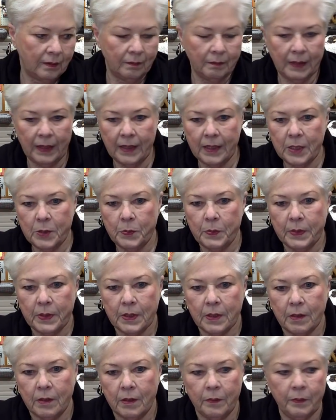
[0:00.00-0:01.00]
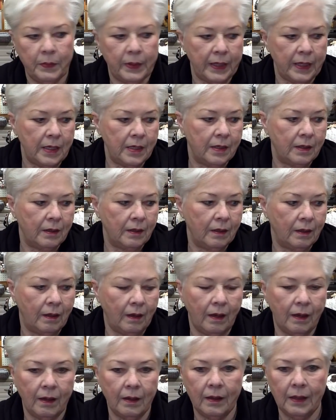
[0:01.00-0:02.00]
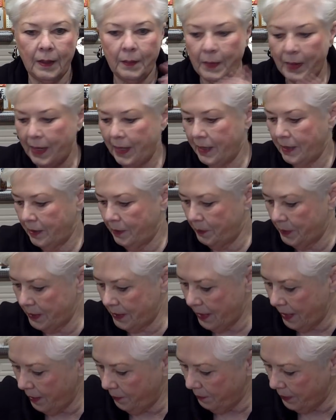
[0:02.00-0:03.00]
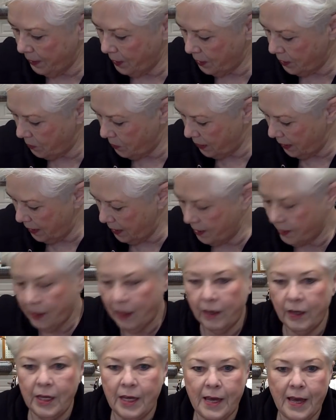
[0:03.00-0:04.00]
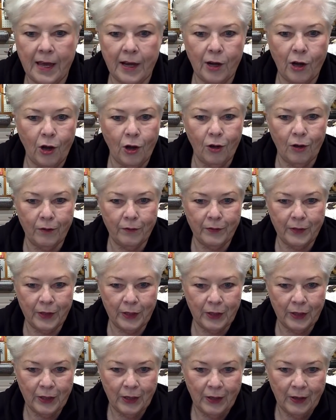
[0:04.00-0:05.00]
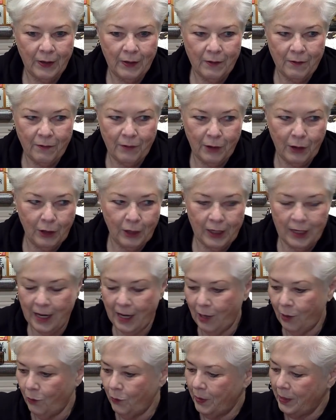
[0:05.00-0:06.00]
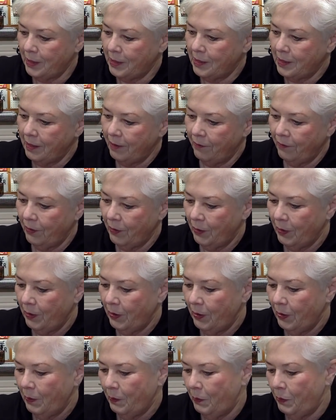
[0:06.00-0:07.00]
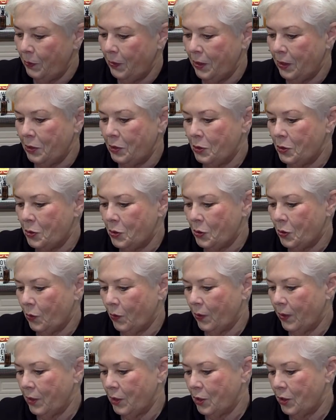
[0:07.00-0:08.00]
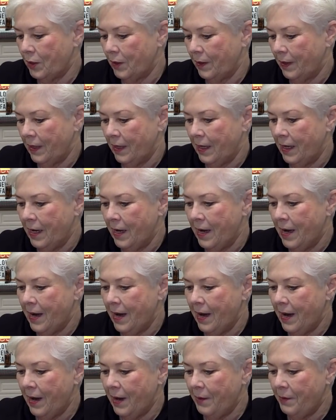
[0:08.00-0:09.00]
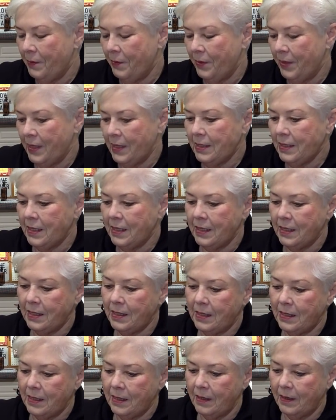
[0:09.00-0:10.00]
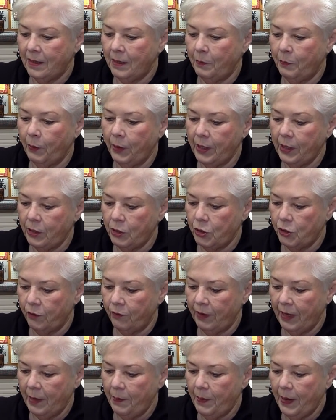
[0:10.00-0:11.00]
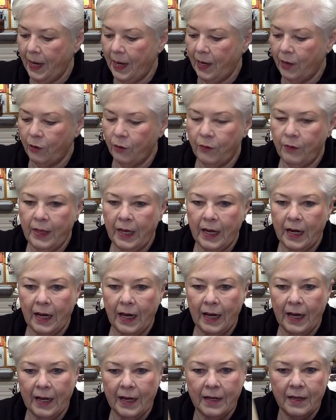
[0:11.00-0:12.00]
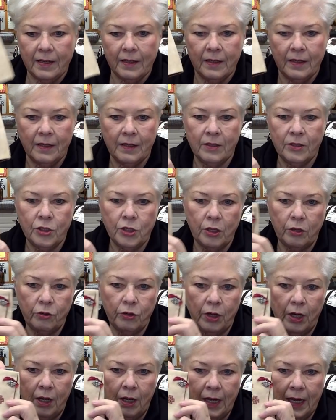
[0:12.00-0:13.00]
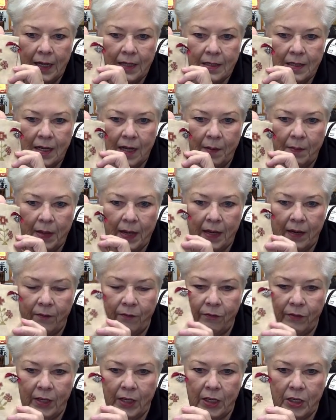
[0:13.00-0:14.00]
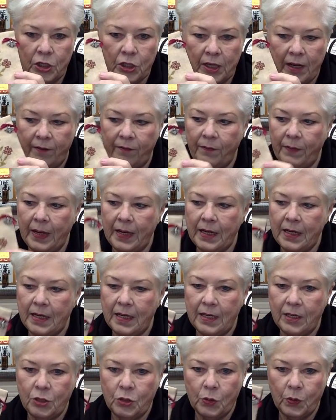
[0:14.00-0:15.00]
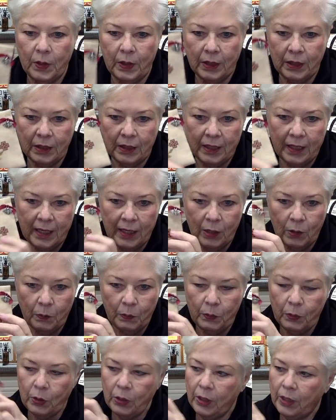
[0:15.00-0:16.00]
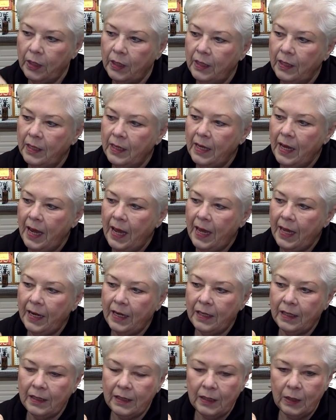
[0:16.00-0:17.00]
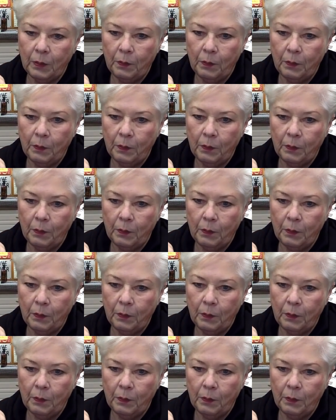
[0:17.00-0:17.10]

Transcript: My husband's going to be a mite upset because he thought he had all of the fall and Halloween stuff put into storage. This is the Brenda Gervais pattern that I showed y'all last time I had finished. I've made it into a little needle book. Added a little